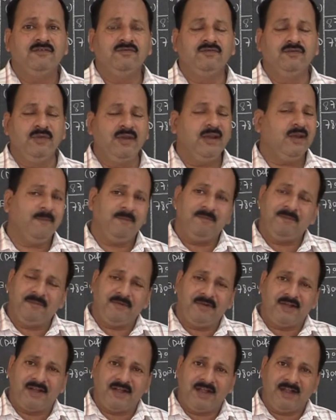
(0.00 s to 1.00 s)
We will
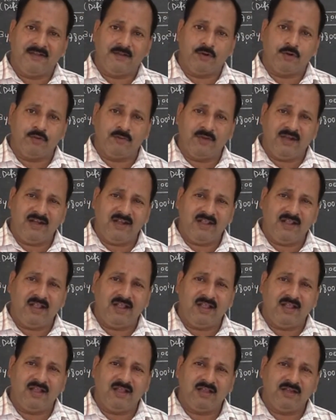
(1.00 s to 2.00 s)
treat the goodwill
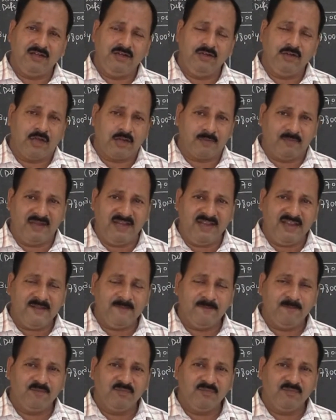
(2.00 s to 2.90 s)
normally.